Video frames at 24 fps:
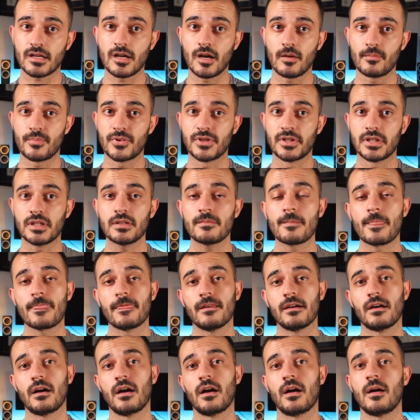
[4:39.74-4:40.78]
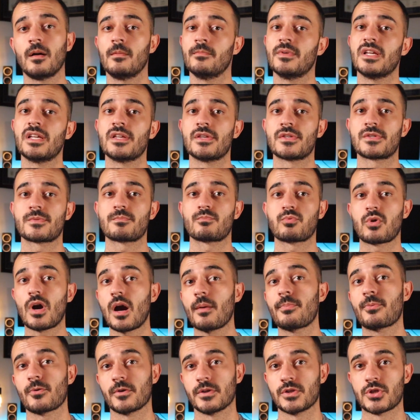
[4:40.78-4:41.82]
company is
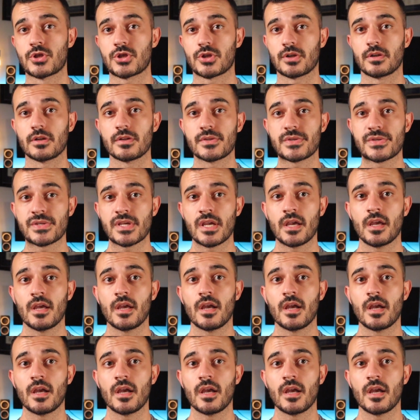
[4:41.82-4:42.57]
Proper Insurance.